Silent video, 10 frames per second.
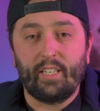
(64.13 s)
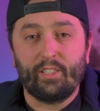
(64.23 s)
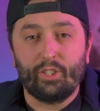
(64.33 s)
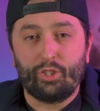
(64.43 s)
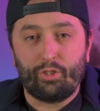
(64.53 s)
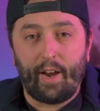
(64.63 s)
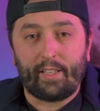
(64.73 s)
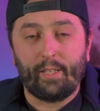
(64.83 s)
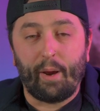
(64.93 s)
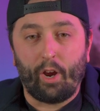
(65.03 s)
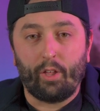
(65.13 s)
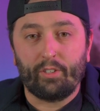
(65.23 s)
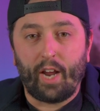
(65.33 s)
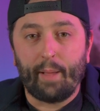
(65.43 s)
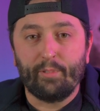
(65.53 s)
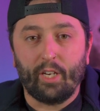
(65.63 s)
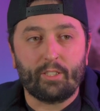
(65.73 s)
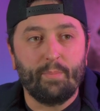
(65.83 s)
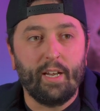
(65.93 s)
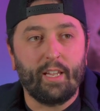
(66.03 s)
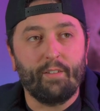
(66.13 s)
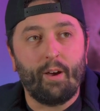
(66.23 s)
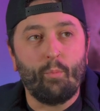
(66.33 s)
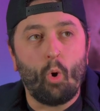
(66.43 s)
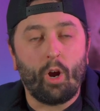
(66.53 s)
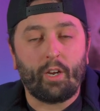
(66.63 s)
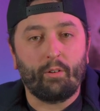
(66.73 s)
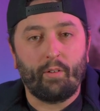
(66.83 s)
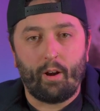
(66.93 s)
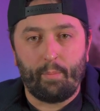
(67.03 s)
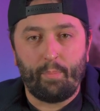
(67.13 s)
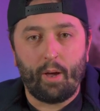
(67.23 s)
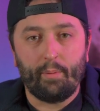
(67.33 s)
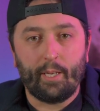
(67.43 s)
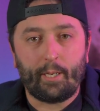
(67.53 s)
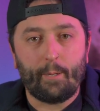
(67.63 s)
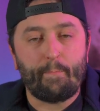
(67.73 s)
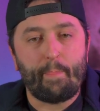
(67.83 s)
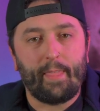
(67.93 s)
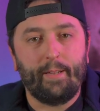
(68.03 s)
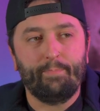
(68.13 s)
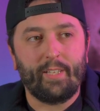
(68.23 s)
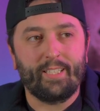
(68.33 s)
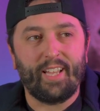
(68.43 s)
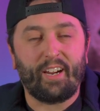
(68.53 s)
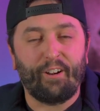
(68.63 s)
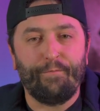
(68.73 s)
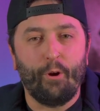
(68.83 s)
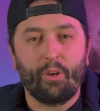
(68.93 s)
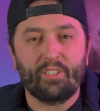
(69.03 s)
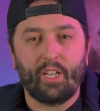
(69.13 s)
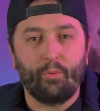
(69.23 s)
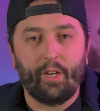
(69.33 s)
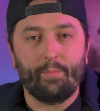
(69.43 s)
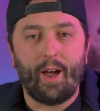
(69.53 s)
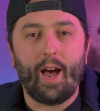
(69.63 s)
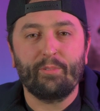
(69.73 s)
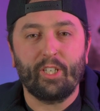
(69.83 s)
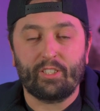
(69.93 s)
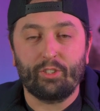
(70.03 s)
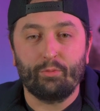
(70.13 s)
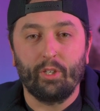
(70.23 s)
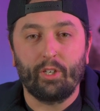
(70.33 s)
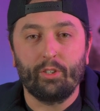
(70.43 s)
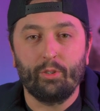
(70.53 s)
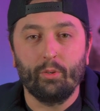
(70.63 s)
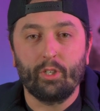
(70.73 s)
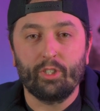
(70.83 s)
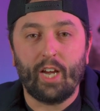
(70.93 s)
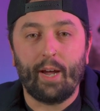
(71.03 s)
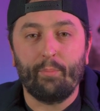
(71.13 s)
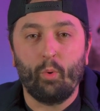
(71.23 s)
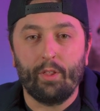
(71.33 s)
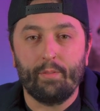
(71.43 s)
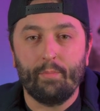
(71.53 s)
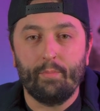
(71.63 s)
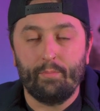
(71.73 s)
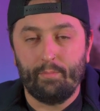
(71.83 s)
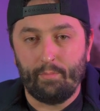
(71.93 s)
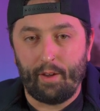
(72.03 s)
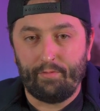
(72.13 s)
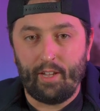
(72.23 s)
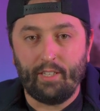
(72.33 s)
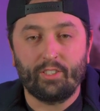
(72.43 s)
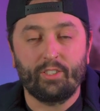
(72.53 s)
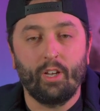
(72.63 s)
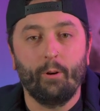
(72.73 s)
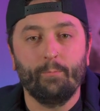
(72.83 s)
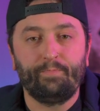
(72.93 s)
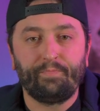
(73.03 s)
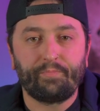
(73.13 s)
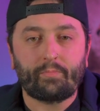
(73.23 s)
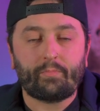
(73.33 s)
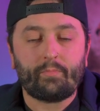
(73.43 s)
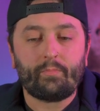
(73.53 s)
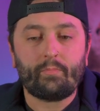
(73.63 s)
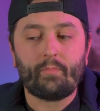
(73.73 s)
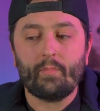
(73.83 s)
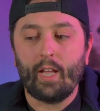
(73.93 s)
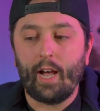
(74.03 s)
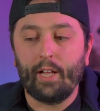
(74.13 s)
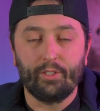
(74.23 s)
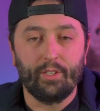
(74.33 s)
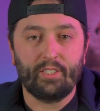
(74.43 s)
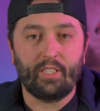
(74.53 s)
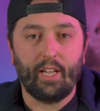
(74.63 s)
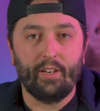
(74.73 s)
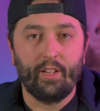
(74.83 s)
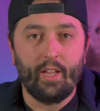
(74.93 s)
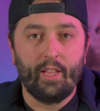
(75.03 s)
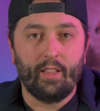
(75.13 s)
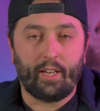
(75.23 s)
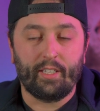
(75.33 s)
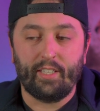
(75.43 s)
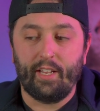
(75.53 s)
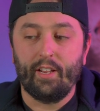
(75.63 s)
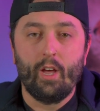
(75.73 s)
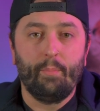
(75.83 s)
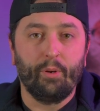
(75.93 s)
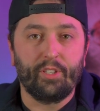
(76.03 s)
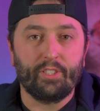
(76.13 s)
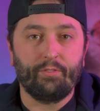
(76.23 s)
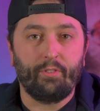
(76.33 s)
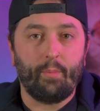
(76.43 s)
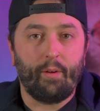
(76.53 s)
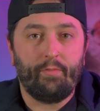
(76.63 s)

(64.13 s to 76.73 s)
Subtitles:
get distracted by other objects, meaning if I'm walking around in public, it's not going to focus on random objects. It's really going to do a good job with my face. So I'll do this again. Like I said, put this in front of my